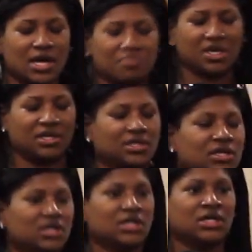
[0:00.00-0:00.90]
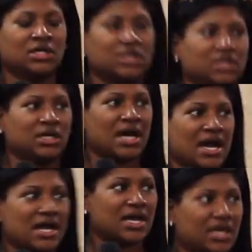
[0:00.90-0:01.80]
I mean,
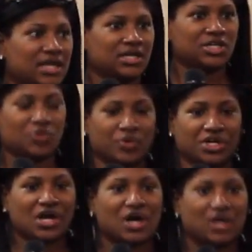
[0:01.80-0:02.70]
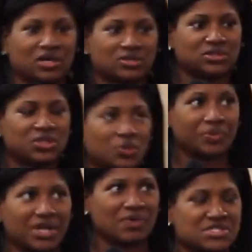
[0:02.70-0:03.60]
I can recall
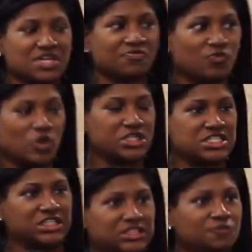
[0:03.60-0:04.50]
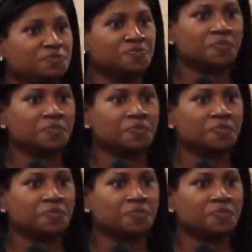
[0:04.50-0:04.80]
when I was like 14,